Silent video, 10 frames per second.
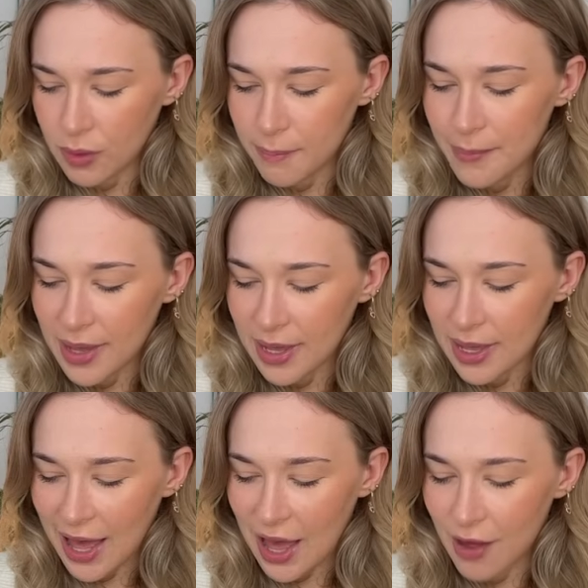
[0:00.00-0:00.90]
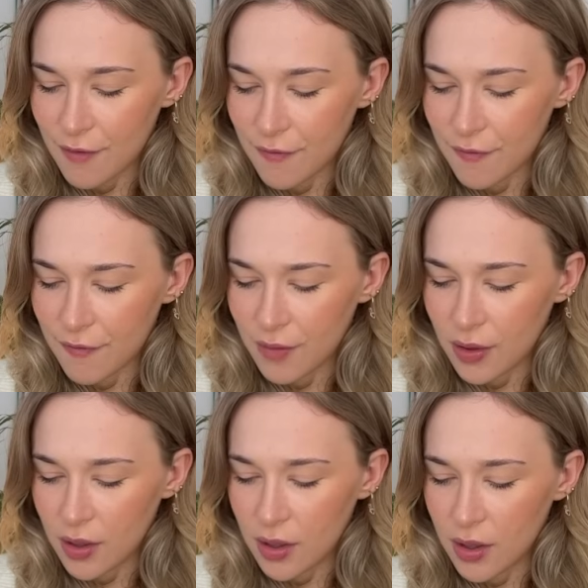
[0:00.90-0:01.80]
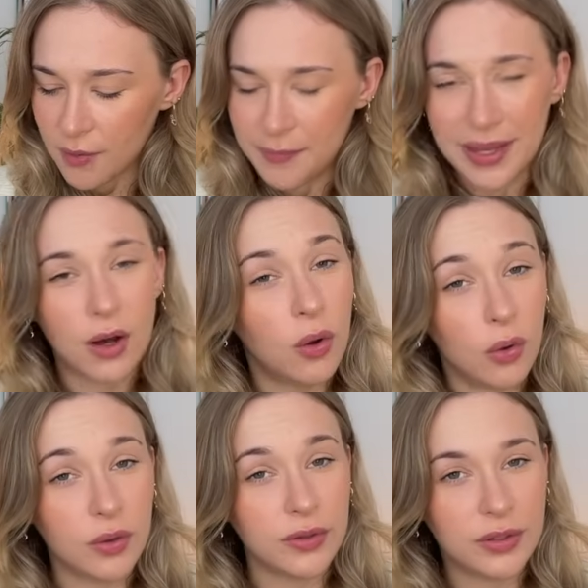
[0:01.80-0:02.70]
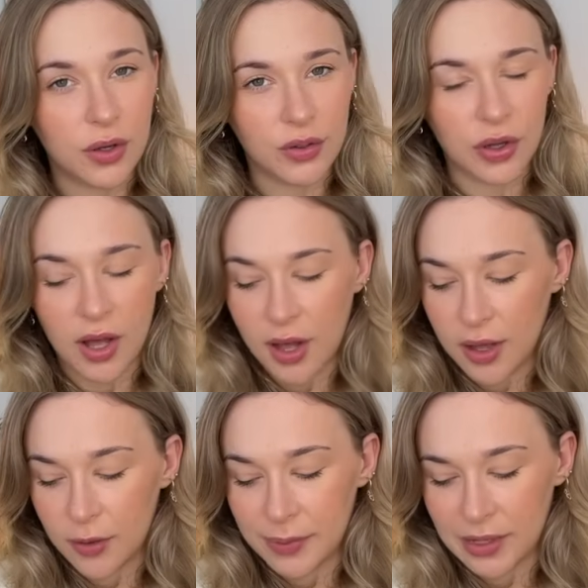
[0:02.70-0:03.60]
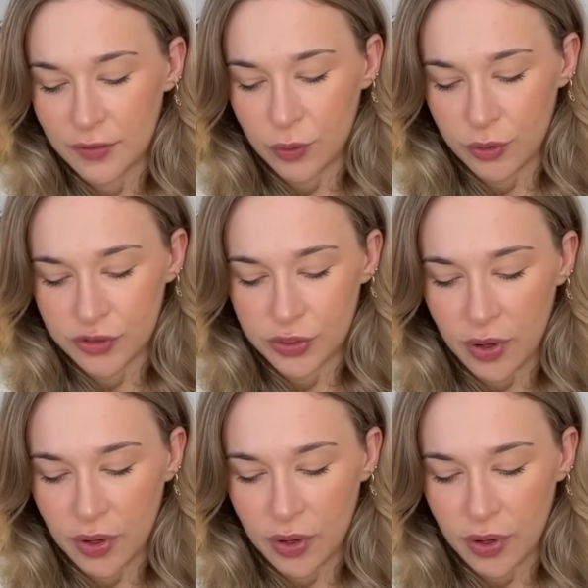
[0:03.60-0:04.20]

may have a big hold on your heart or may have caused you